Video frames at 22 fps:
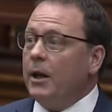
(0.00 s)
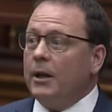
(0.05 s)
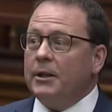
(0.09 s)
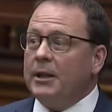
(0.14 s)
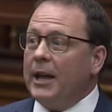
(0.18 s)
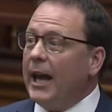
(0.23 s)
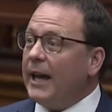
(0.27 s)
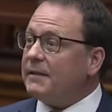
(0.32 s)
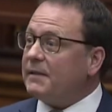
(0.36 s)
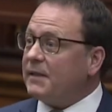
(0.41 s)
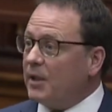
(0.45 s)

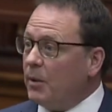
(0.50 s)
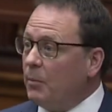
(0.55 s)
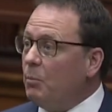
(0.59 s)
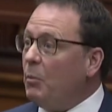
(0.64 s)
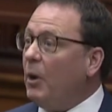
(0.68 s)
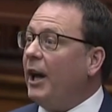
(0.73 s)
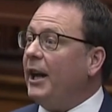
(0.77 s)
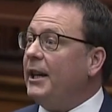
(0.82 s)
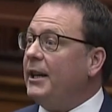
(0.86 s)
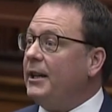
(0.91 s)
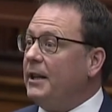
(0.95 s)
Yes, the
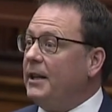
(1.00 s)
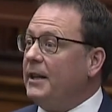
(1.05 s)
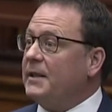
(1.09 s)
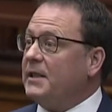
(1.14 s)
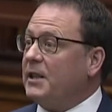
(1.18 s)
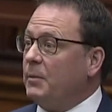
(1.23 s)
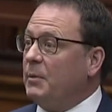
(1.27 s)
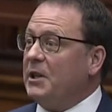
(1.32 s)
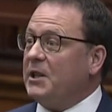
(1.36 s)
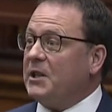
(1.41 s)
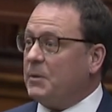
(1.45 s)
money needs
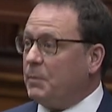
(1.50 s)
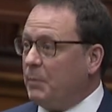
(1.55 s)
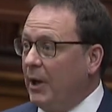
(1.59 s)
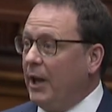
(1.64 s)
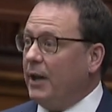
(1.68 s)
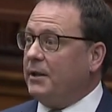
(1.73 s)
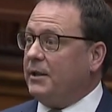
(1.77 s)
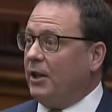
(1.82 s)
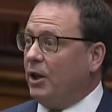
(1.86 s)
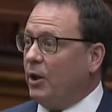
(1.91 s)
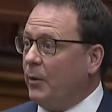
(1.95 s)
to be
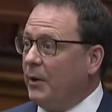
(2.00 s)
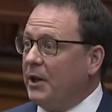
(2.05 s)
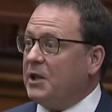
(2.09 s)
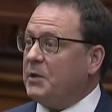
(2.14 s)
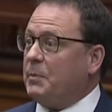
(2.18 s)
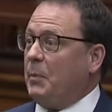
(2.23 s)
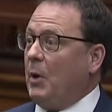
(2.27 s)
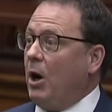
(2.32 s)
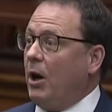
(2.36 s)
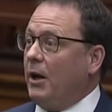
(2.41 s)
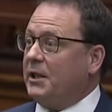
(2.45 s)
spent in a
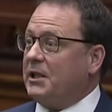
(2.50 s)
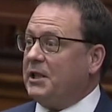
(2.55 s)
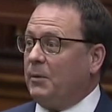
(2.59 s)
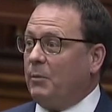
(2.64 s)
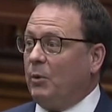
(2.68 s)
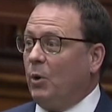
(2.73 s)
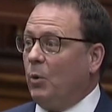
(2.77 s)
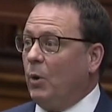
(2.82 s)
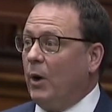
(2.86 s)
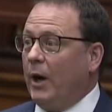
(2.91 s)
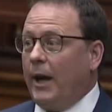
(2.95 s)

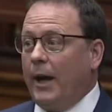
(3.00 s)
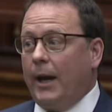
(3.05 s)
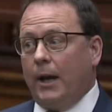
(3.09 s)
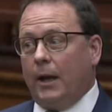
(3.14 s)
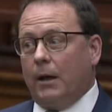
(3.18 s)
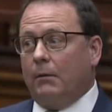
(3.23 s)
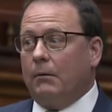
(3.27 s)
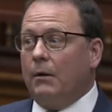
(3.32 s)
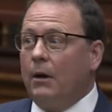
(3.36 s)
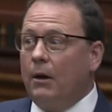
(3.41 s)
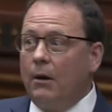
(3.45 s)
responsible way,
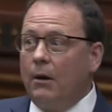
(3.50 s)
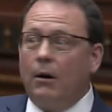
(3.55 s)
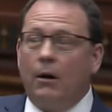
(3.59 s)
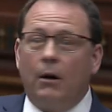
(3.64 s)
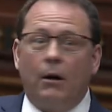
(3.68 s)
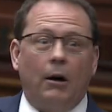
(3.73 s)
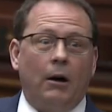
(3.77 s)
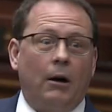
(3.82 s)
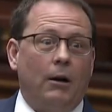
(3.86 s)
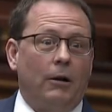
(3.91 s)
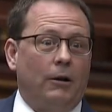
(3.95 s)
and
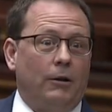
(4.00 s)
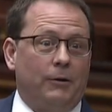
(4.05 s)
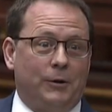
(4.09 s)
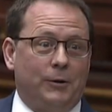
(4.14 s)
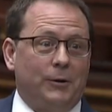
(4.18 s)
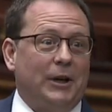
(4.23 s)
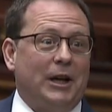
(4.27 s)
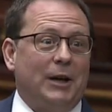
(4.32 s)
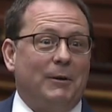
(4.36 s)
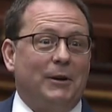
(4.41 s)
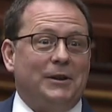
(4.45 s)
I'll
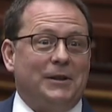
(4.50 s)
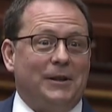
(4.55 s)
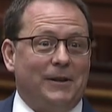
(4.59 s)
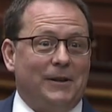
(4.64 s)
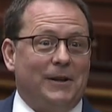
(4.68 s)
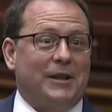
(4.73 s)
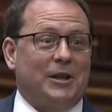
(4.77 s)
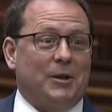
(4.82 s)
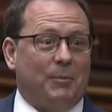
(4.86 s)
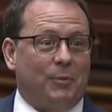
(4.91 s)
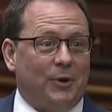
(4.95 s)
agree with you
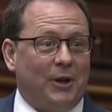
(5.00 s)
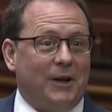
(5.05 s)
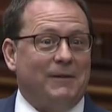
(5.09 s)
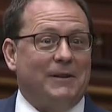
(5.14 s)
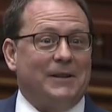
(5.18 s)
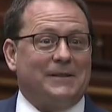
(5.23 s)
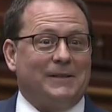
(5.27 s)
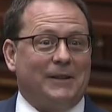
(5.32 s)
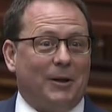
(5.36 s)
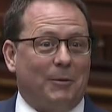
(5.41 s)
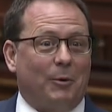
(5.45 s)
that the
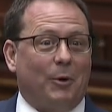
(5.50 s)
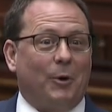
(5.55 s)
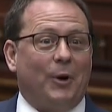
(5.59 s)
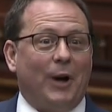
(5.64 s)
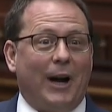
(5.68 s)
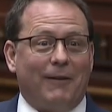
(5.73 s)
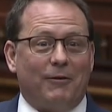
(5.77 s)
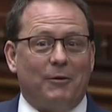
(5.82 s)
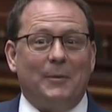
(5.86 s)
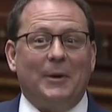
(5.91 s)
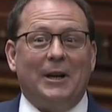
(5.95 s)
previous Liberal
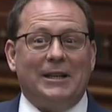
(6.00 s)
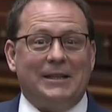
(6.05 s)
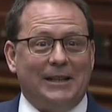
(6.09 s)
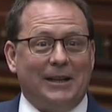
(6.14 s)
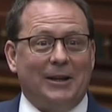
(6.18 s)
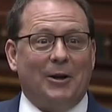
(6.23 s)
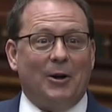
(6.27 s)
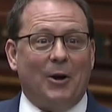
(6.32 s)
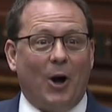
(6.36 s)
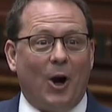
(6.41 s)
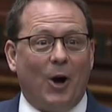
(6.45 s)
government
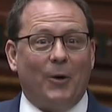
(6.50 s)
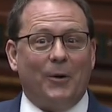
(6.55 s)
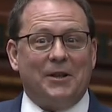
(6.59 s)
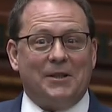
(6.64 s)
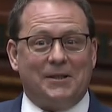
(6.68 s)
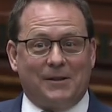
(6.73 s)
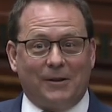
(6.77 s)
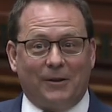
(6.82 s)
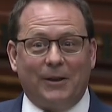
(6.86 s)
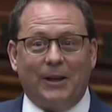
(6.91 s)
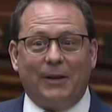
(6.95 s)
didn't always
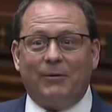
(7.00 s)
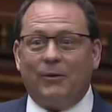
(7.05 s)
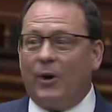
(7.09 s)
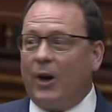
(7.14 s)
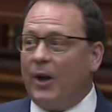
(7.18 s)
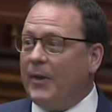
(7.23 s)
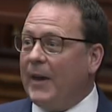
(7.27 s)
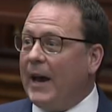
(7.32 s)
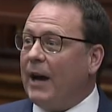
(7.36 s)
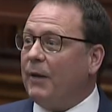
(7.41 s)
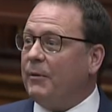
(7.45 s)
deliver
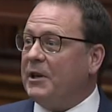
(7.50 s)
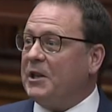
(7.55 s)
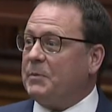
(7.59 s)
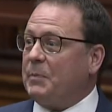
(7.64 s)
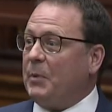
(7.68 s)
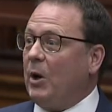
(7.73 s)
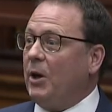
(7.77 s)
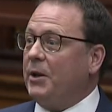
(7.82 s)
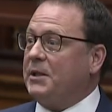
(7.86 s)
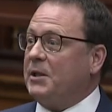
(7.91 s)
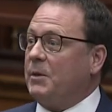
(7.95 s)
on that
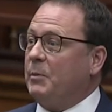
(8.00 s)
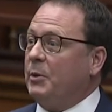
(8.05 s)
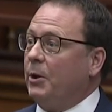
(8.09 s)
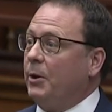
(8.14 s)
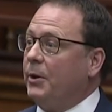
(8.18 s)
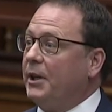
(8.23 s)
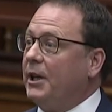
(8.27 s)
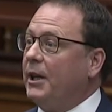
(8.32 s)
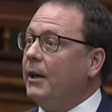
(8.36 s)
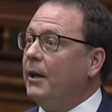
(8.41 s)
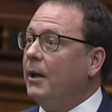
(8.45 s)

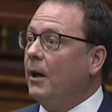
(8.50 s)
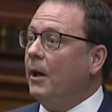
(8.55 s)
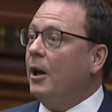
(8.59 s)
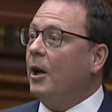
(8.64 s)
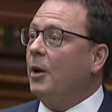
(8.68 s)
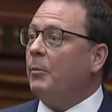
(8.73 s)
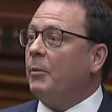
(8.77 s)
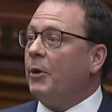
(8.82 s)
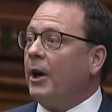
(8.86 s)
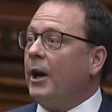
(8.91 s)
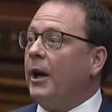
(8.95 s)
responsibility,
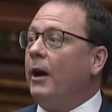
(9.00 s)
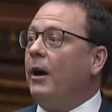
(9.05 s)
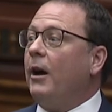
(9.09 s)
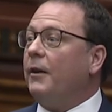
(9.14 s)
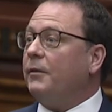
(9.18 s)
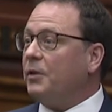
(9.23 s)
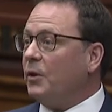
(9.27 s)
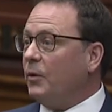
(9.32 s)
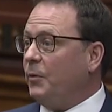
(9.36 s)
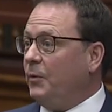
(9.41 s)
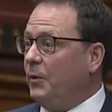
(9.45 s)
but I
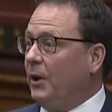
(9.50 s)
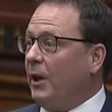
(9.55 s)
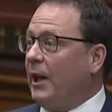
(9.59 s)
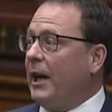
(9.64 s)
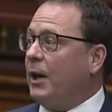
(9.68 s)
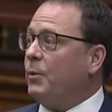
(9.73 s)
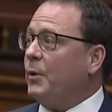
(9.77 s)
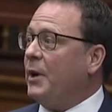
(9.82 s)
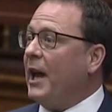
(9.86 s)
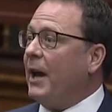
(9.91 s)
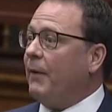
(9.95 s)
also feel
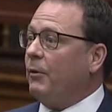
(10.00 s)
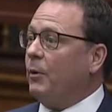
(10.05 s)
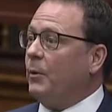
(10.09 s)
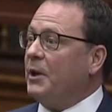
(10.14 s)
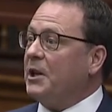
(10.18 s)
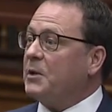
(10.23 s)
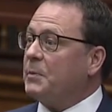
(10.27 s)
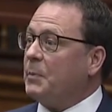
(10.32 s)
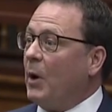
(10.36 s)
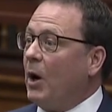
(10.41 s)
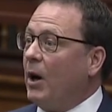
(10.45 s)
like we have a
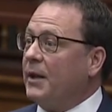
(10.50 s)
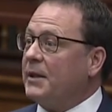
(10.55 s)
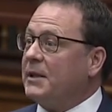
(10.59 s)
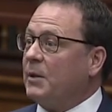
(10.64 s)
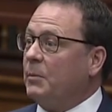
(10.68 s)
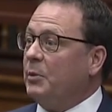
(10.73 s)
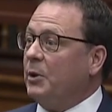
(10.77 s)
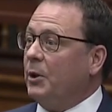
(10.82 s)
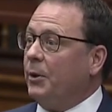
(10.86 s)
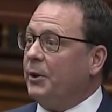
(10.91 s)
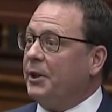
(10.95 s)

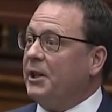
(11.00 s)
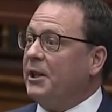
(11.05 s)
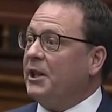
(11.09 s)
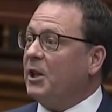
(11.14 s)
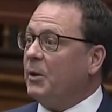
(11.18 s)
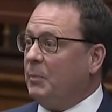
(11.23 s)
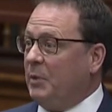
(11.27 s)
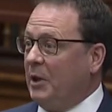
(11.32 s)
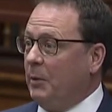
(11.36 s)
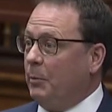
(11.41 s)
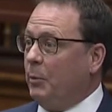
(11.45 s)
responsibility to
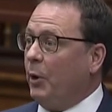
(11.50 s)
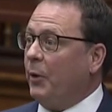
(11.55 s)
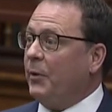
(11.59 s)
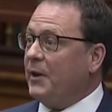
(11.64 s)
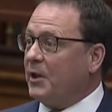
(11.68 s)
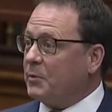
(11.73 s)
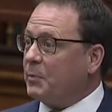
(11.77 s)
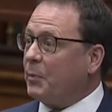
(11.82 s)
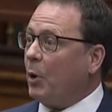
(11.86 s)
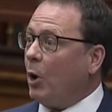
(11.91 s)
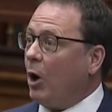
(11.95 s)
the people of
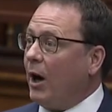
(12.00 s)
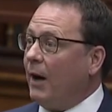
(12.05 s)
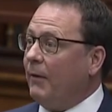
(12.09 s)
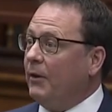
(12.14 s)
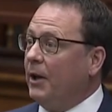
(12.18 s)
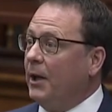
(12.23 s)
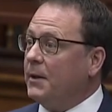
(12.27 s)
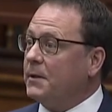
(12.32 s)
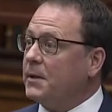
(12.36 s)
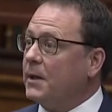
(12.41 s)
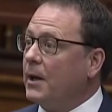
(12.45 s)
this
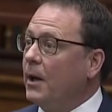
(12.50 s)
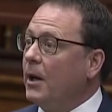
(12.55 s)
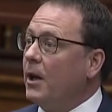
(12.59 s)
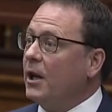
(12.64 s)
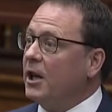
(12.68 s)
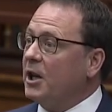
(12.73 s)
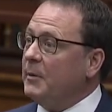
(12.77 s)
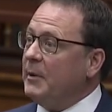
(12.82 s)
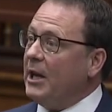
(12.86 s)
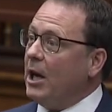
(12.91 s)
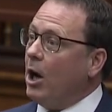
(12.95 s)
province
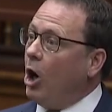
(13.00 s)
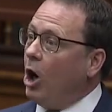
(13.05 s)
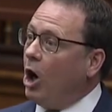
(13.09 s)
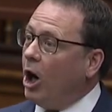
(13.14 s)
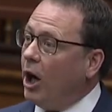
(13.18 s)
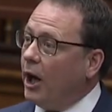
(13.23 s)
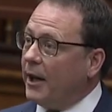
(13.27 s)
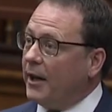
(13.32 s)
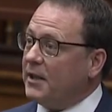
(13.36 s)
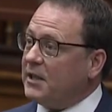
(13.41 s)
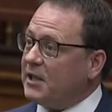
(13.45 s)
to be
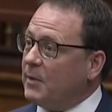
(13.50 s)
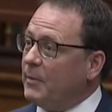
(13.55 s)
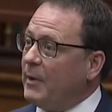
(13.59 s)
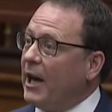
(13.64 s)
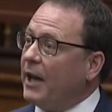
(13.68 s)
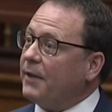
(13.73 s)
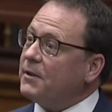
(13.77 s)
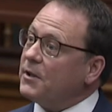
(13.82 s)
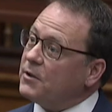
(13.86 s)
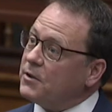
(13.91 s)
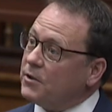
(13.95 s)
honest
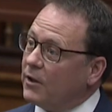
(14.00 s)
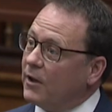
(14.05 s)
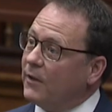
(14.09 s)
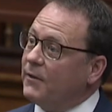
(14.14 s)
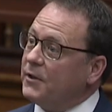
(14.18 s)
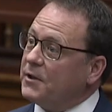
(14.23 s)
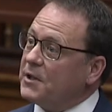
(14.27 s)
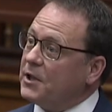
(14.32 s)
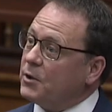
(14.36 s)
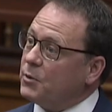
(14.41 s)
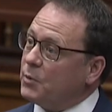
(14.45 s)
about the
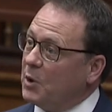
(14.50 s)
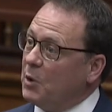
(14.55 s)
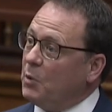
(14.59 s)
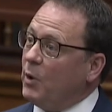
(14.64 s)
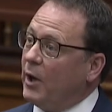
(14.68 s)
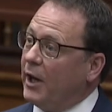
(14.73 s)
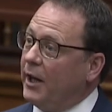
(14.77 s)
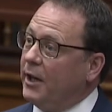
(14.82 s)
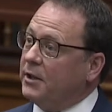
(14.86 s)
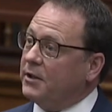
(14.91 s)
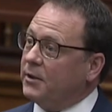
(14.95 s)
services we
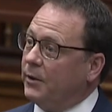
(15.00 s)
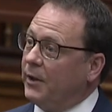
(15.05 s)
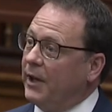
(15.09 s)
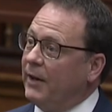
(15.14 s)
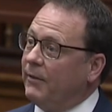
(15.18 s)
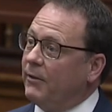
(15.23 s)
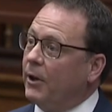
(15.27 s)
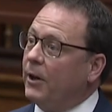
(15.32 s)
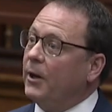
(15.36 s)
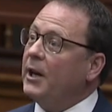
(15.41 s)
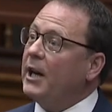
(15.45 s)
want to
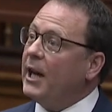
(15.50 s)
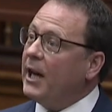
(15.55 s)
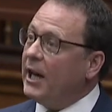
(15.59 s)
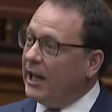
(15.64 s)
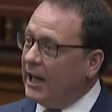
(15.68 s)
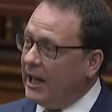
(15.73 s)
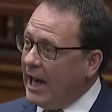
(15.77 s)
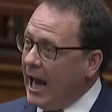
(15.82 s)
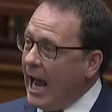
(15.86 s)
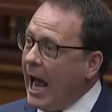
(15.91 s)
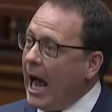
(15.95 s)
deliver
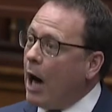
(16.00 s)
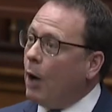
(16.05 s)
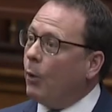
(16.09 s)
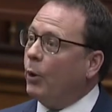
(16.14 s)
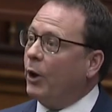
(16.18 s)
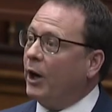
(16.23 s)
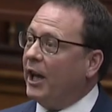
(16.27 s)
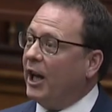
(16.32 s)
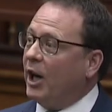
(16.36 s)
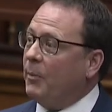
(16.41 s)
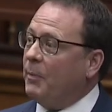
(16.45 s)
and how
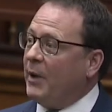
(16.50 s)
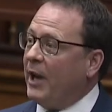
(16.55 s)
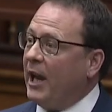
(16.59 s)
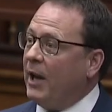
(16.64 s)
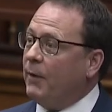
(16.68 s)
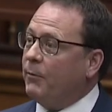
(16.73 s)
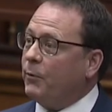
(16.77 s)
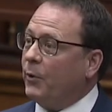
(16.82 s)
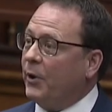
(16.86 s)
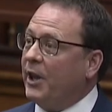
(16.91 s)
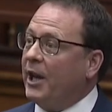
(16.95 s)
we're going to pay
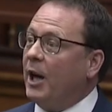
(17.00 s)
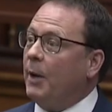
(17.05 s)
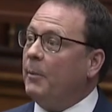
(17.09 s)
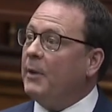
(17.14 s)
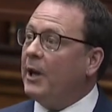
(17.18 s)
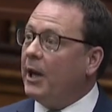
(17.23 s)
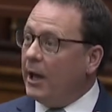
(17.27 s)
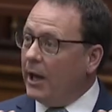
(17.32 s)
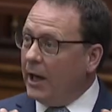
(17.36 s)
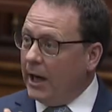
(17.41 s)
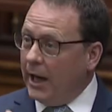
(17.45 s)
for them,
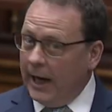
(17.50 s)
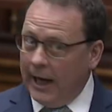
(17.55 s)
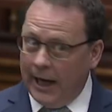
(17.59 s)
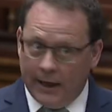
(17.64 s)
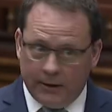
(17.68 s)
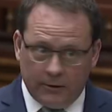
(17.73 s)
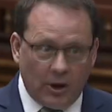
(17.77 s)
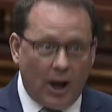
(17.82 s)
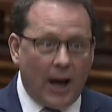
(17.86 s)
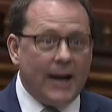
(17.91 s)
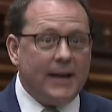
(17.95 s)

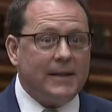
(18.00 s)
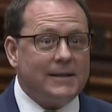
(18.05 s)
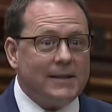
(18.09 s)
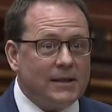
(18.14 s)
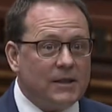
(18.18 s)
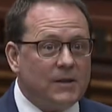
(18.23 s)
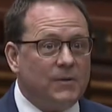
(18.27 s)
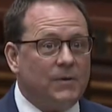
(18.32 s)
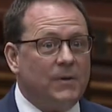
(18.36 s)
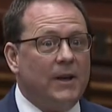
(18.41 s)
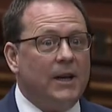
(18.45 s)
and
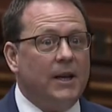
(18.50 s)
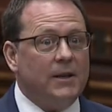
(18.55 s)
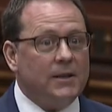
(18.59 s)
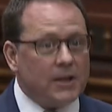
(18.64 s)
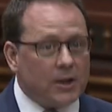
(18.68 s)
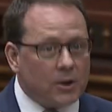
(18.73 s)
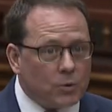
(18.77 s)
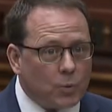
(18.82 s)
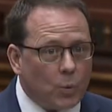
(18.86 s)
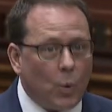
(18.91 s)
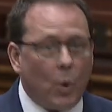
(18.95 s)
license fees
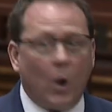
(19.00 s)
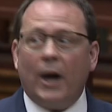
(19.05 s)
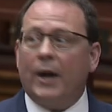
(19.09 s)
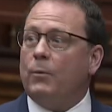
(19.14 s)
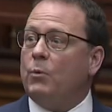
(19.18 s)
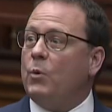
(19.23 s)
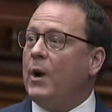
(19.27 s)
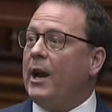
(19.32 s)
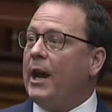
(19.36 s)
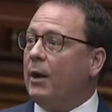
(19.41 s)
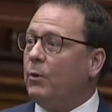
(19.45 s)
is
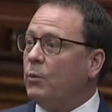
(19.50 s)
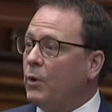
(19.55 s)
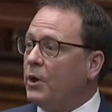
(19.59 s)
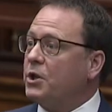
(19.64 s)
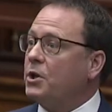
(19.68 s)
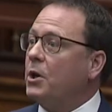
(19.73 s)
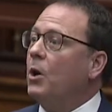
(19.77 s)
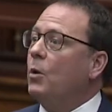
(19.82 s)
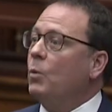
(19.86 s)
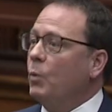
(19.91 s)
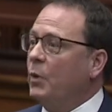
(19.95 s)
one way in
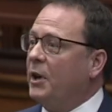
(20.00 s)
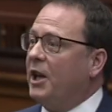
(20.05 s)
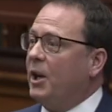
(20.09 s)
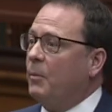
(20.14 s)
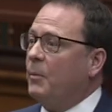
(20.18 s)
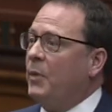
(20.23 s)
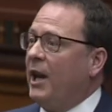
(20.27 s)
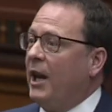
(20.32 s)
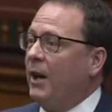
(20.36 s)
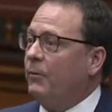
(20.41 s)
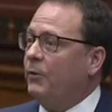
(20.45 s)
which we can
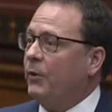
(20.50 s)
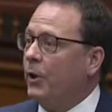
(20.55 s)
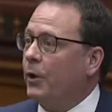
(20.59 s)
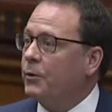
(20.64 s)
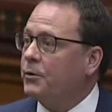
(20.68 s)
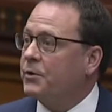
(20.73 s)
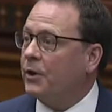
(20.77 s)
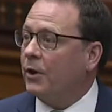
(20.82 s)
pay for those